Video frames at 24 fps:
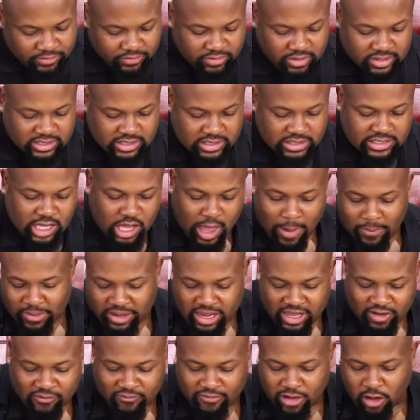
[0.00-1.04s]
This is
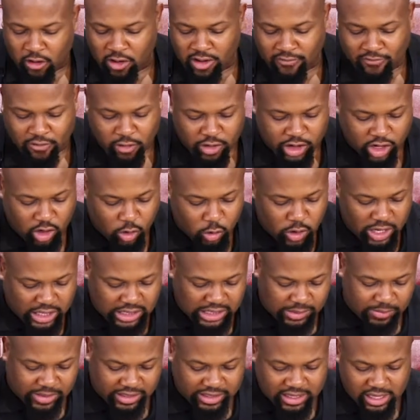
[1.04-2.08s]
happening very, very
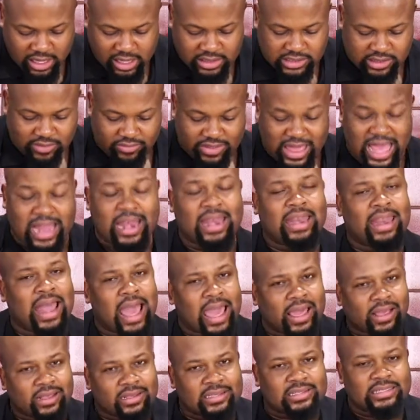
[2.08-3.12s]
quickly because of that
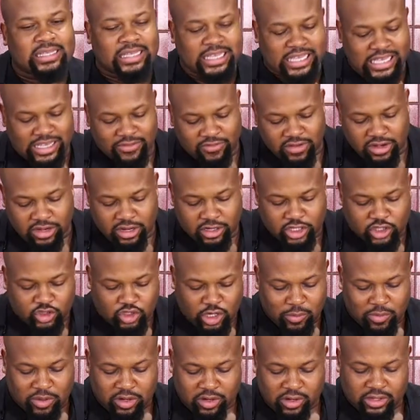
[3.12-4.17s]
nice, even
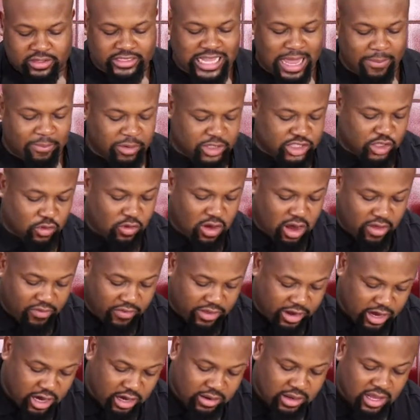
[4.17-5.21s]
distributed temperature on
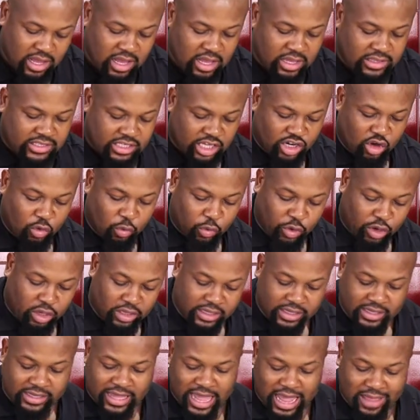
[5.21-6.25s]
there. It's going to
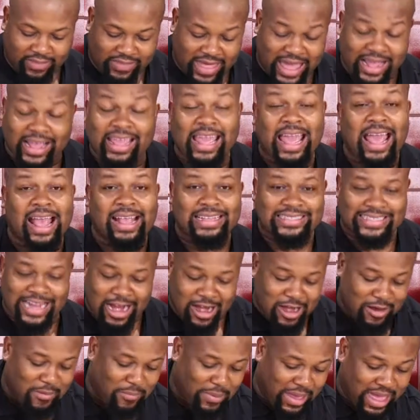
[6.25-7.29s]
really get that cast
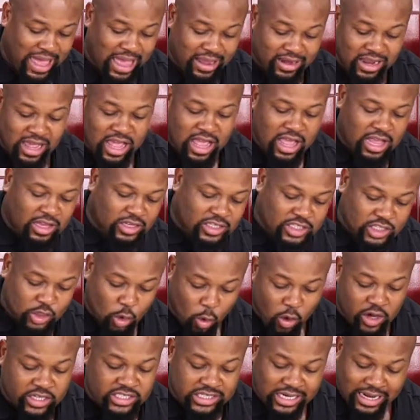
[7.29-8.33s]
iron pan
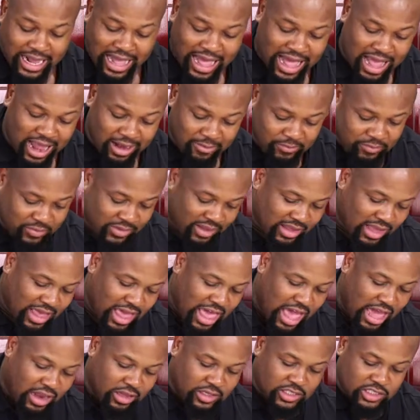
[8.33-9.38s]
scorching hot.
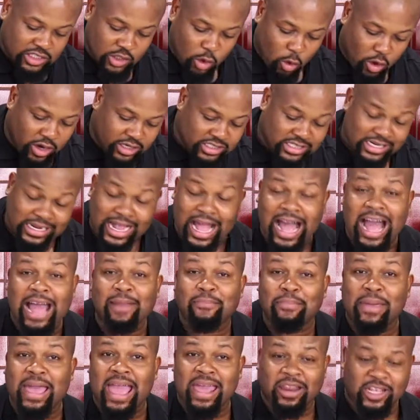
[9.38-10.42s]
And a scorching
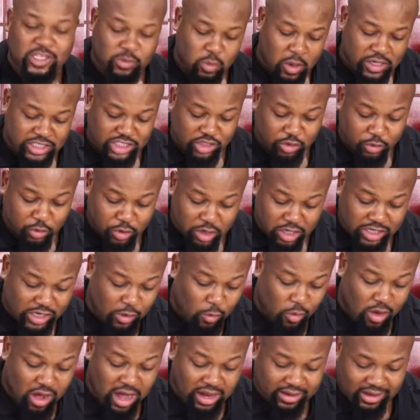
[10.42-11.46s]
hot pan is what you really
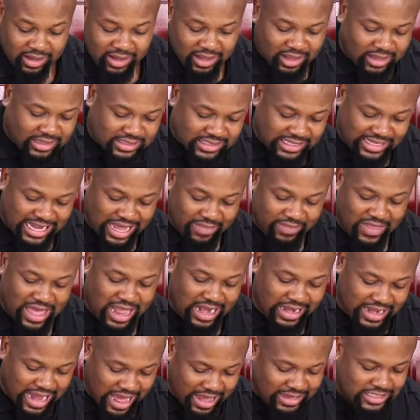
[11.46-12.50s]
want to get
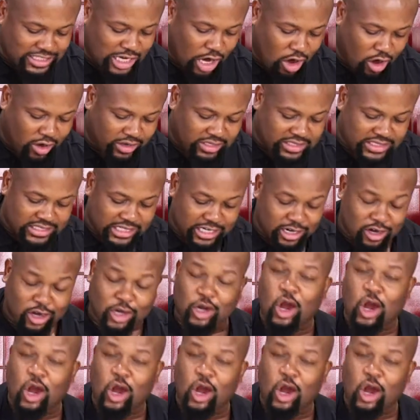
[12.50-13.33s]
that nice hard sear,